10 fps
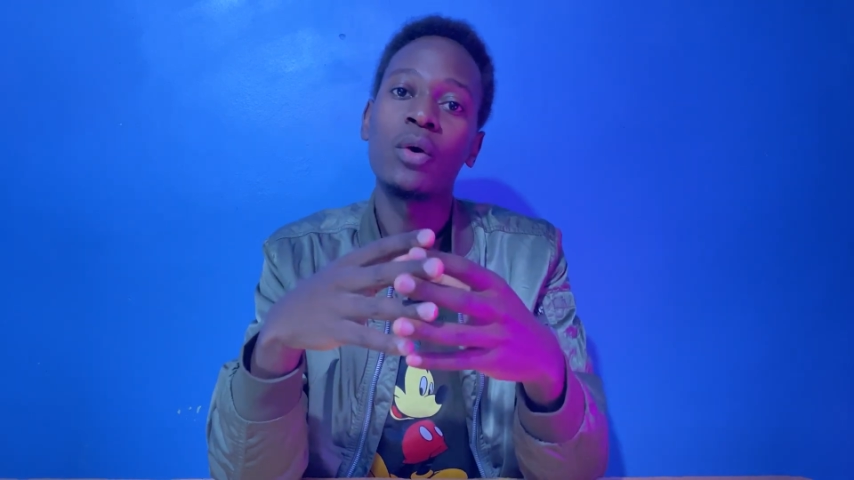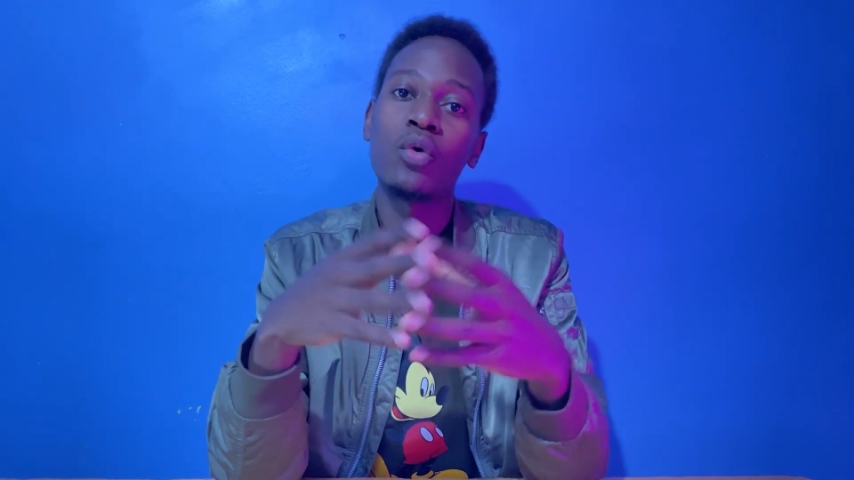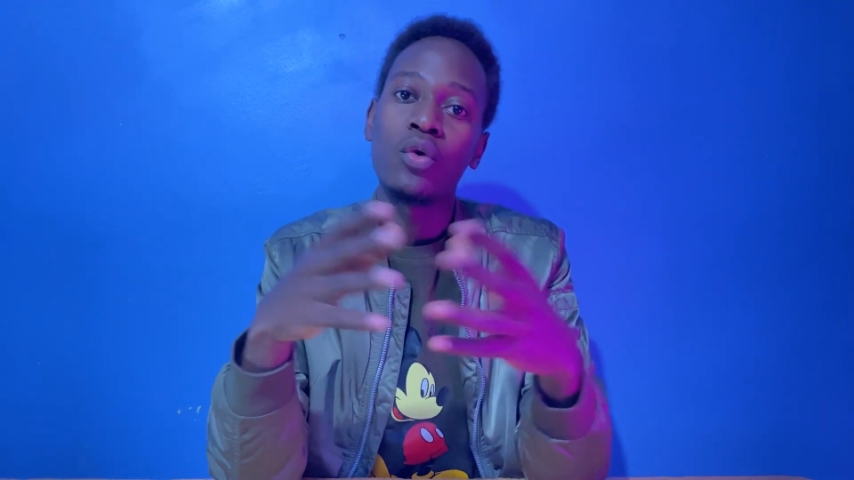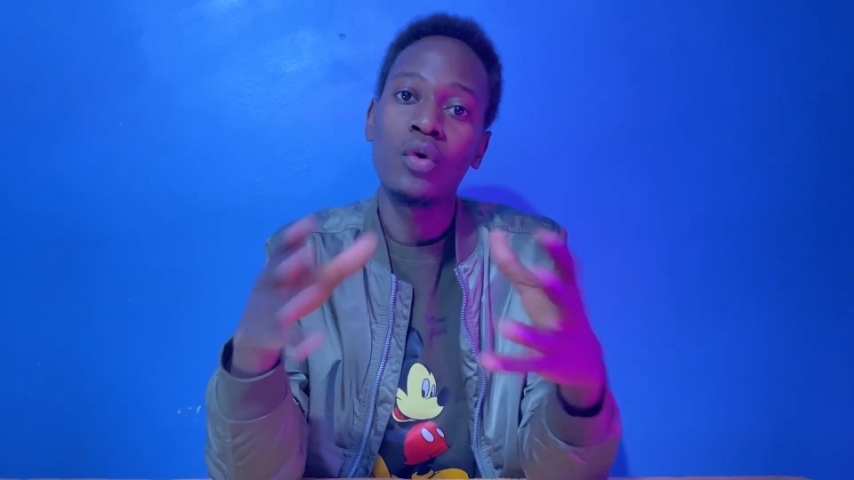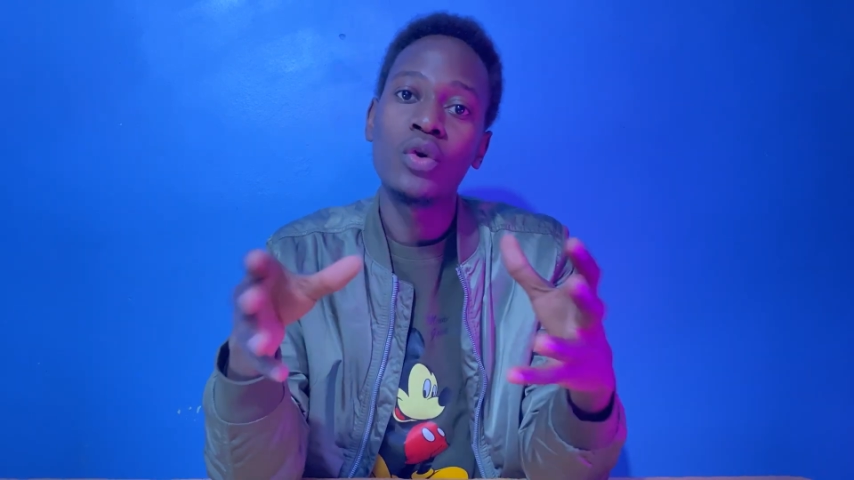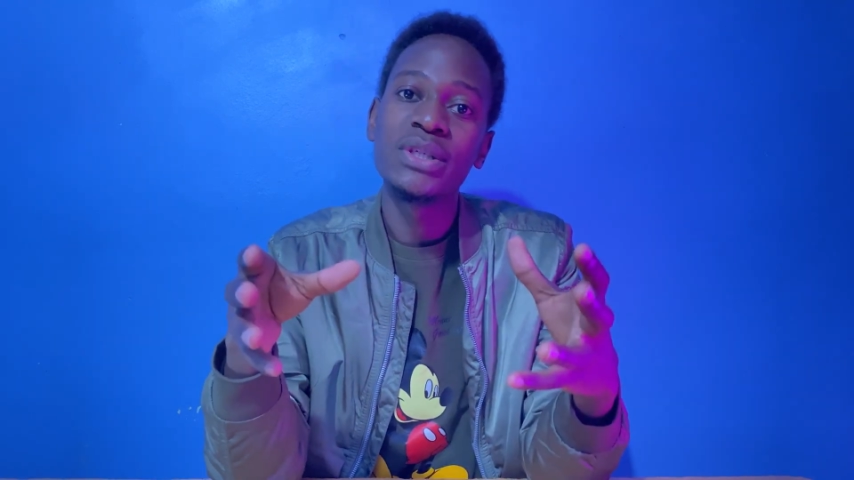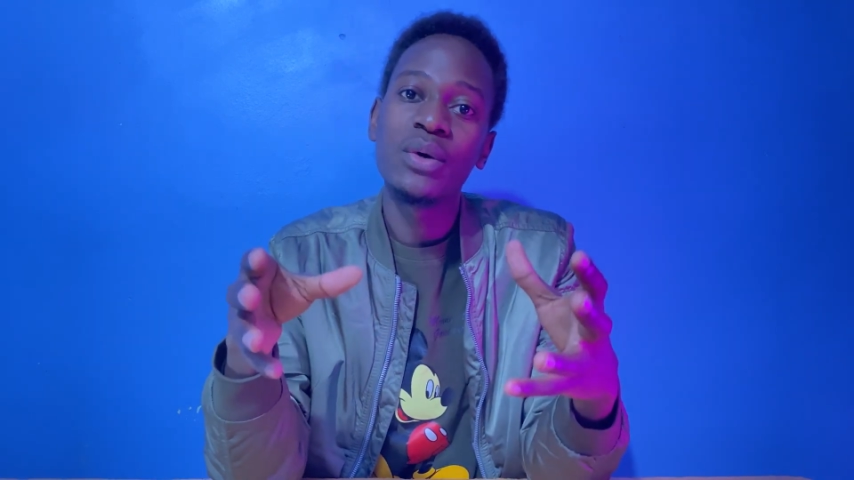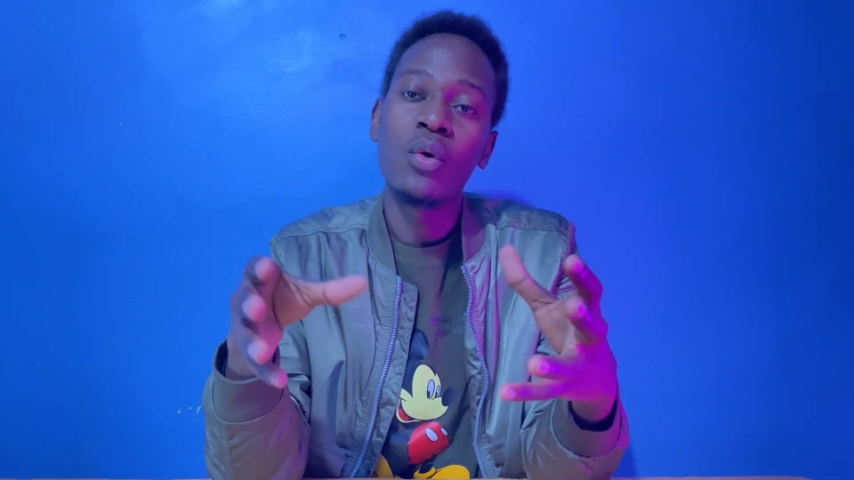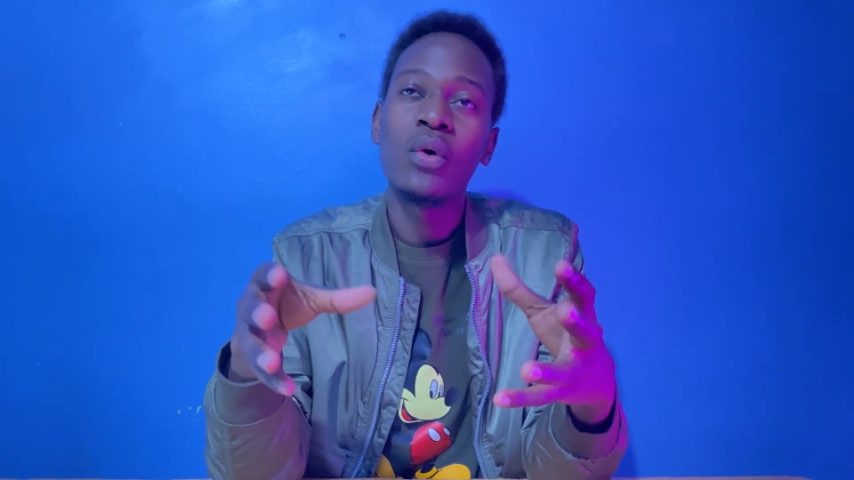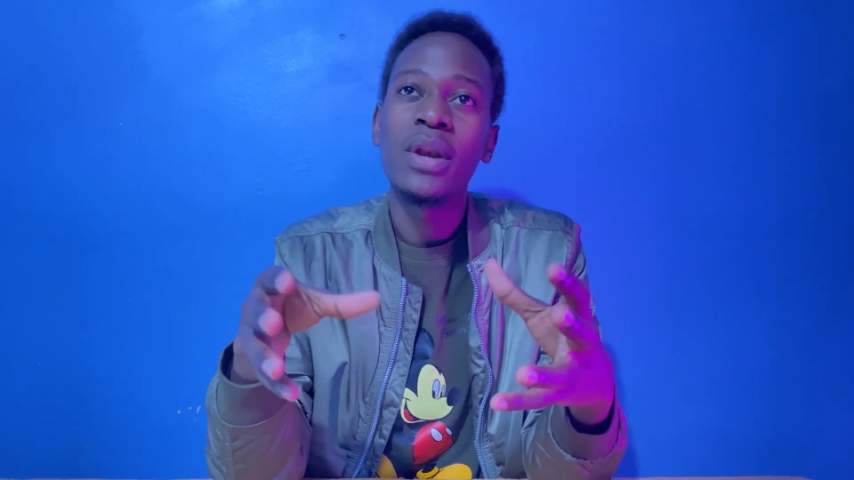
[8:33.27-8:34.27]

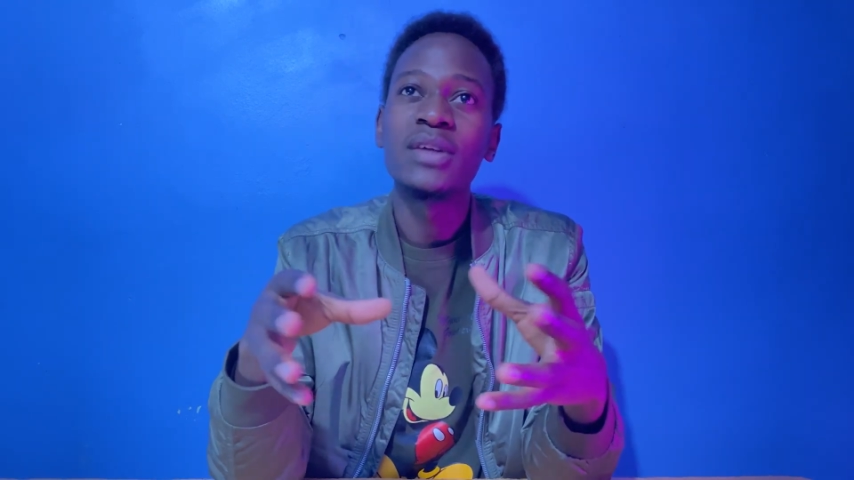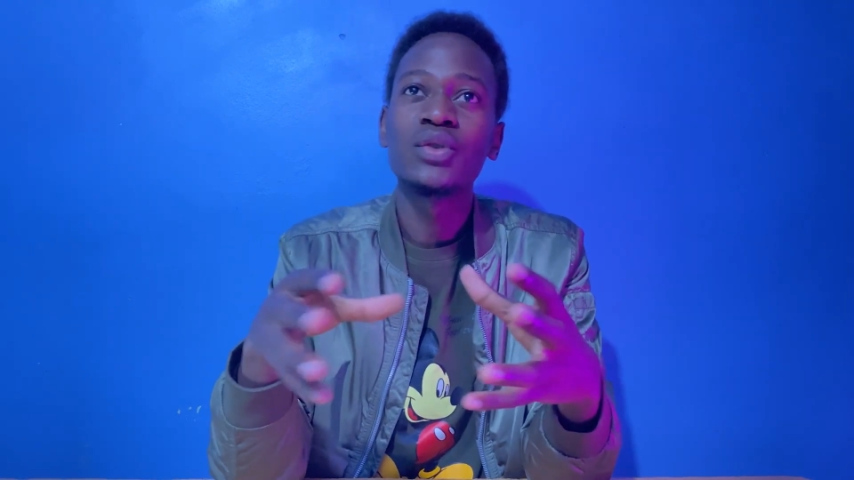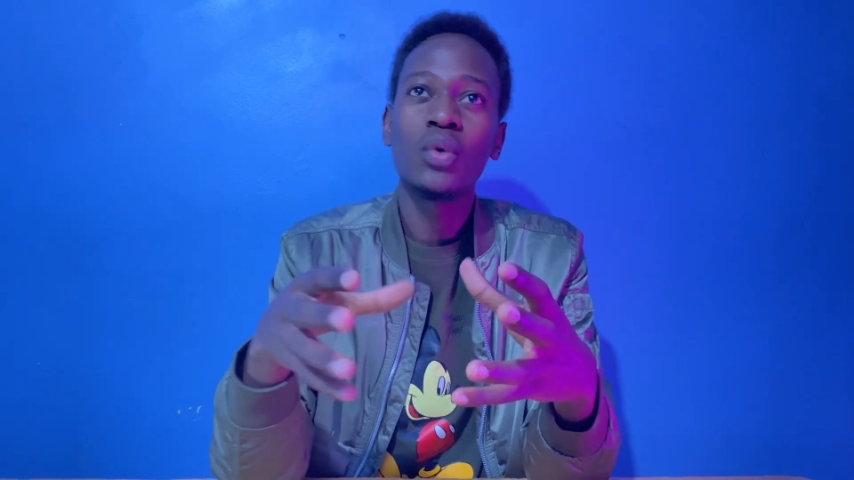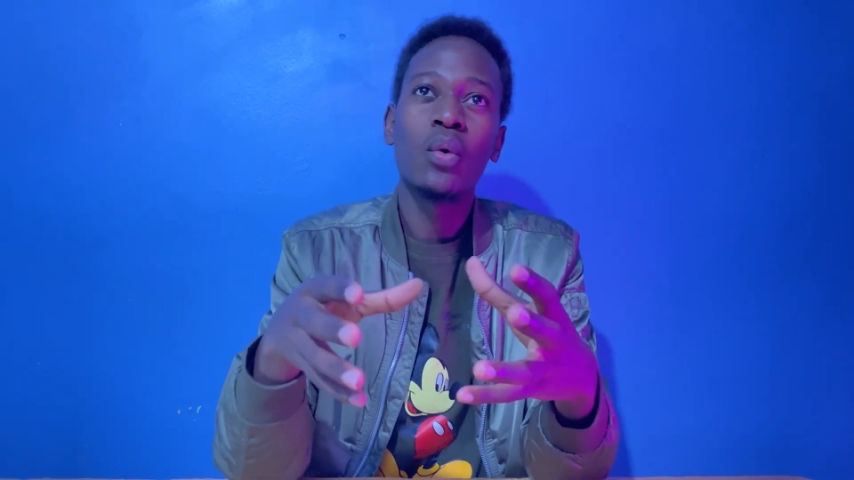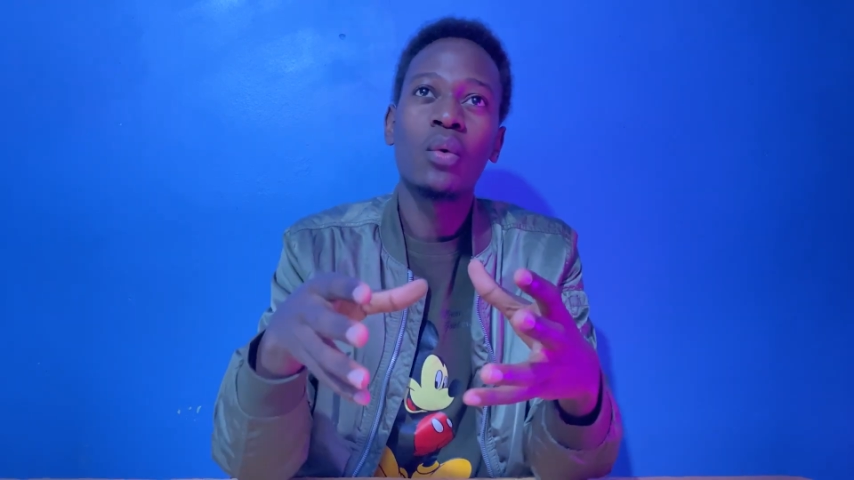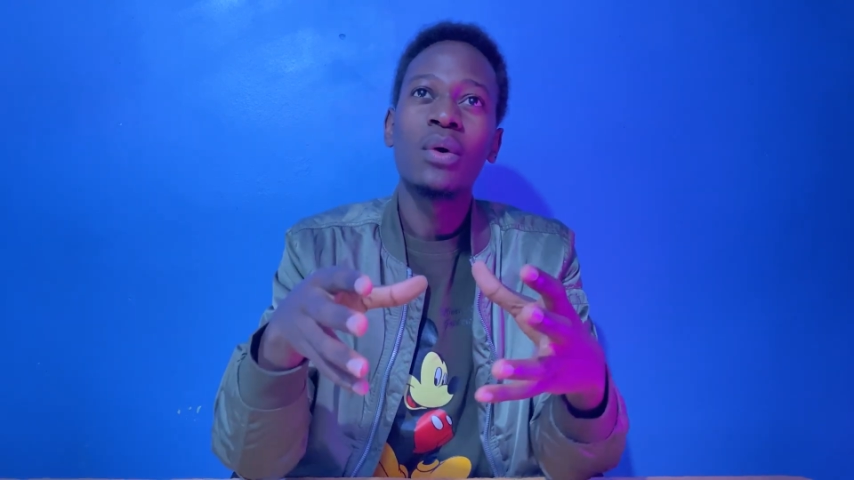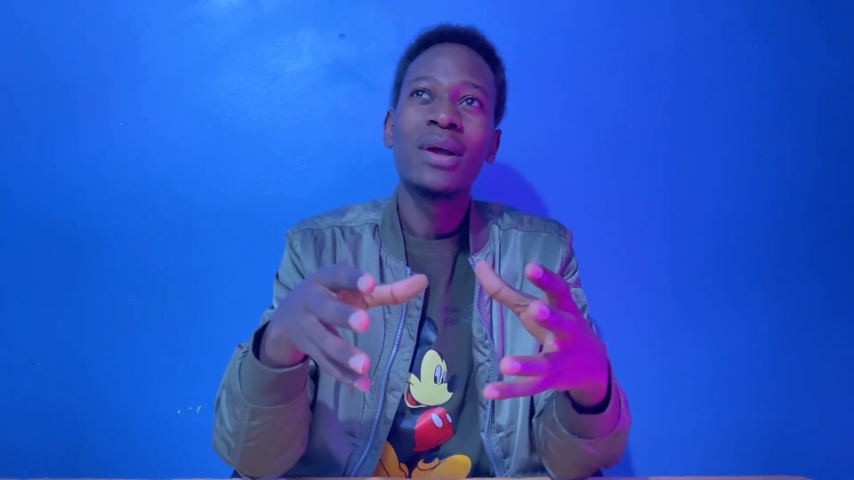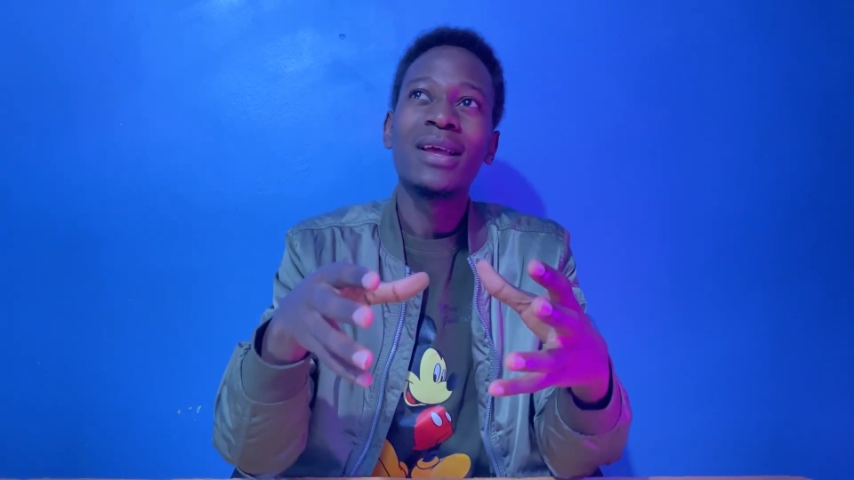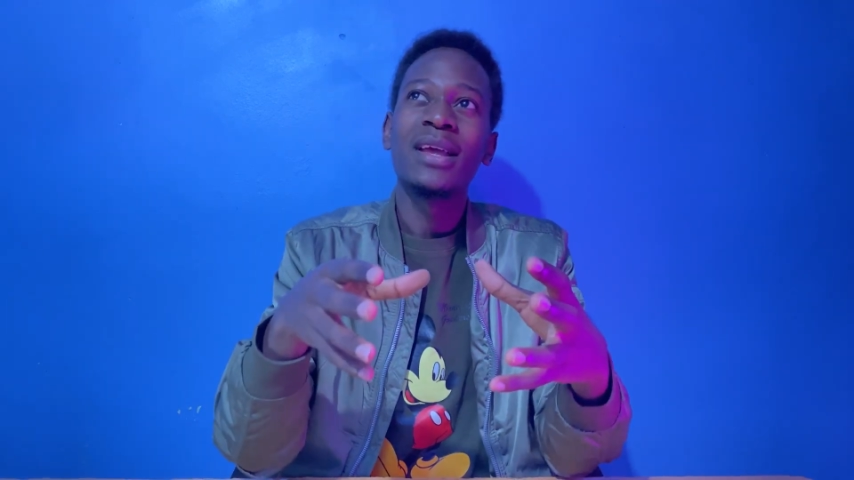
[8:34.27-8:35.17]
chronological order, so